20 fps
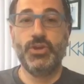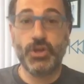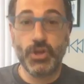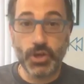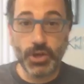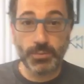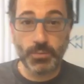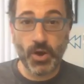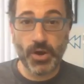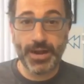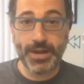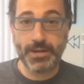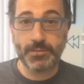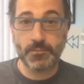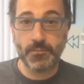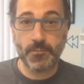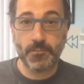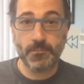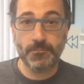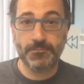Good
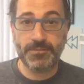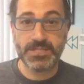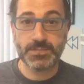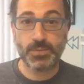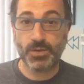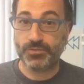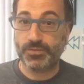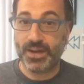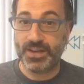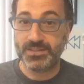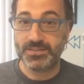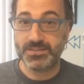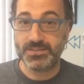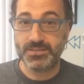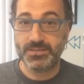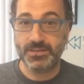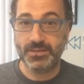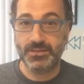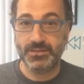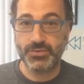morning, Facebook
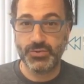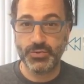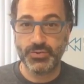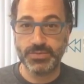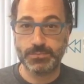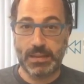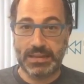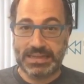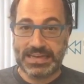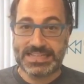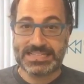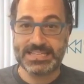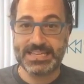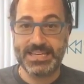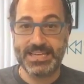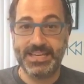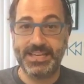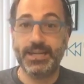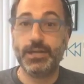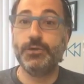friends. Jules
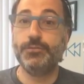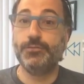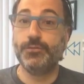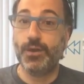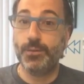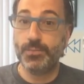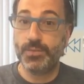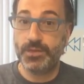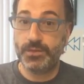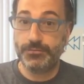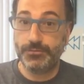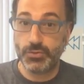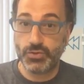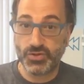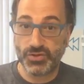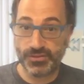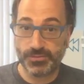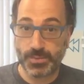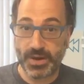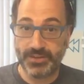Polonetsky here from the
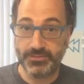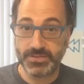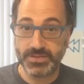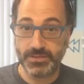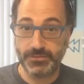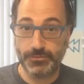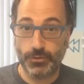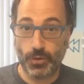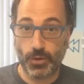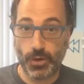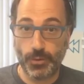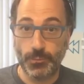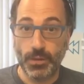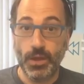Future of Privacy Forum.